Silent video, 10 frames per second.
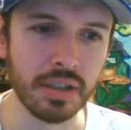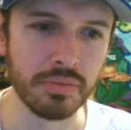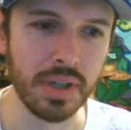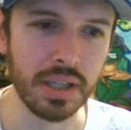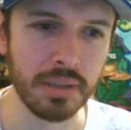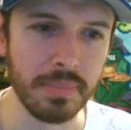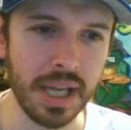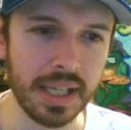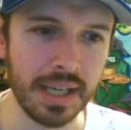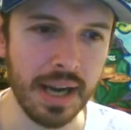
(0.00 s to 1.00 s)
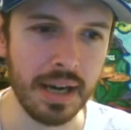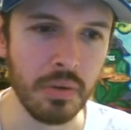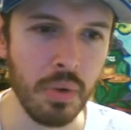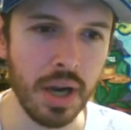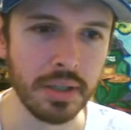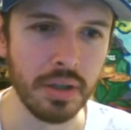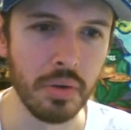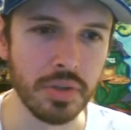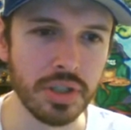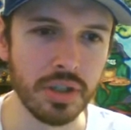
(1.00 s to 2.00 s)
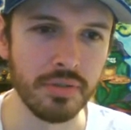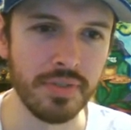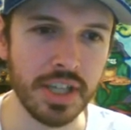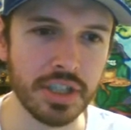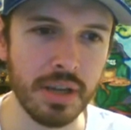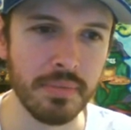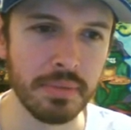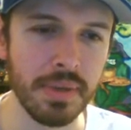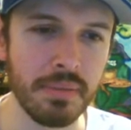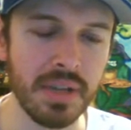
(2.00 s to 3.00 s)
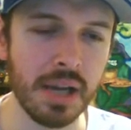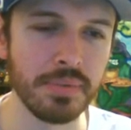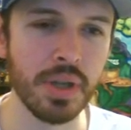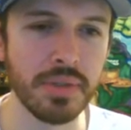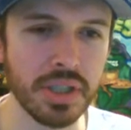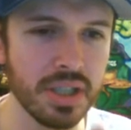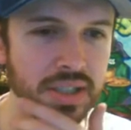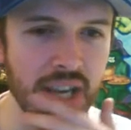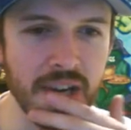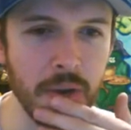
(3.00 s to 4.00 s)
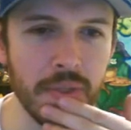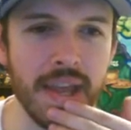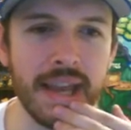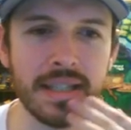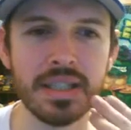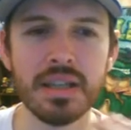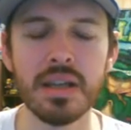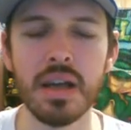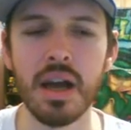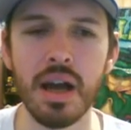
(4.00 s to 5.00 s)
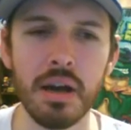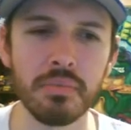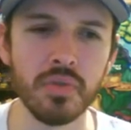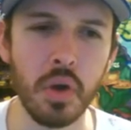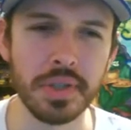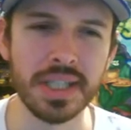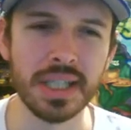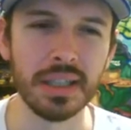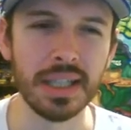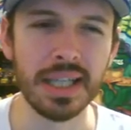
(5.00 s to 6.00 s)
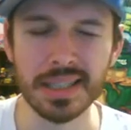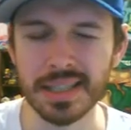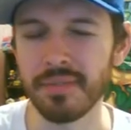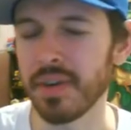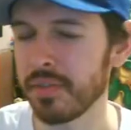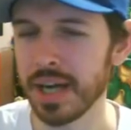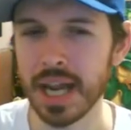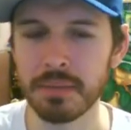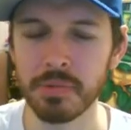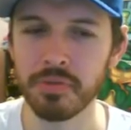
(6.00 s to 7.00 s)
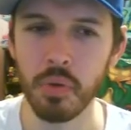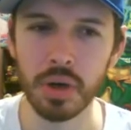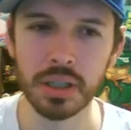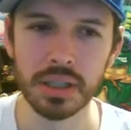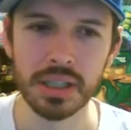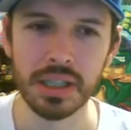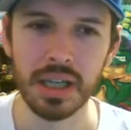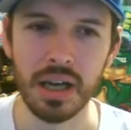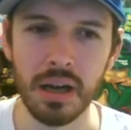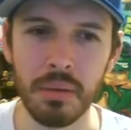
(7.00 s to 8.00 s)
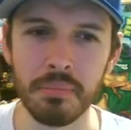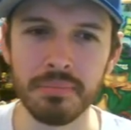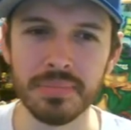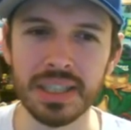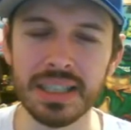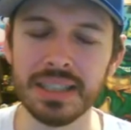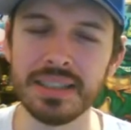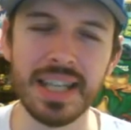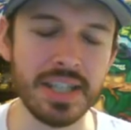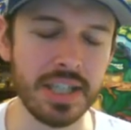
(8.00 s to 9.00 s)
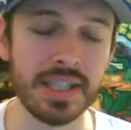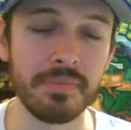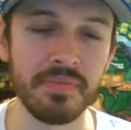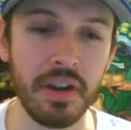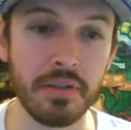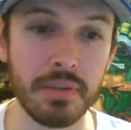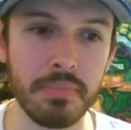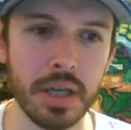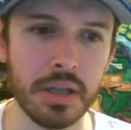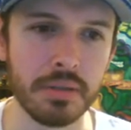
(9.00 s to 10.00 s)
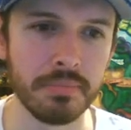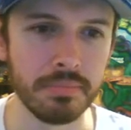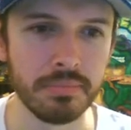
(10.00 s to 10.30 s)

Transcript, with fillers: look really big, and I don't want no Sirfetch'd coming to beat me up, so I'm just going to say no thanks. Um, roasted leeks I've never had before. Um, they just seem very bitter.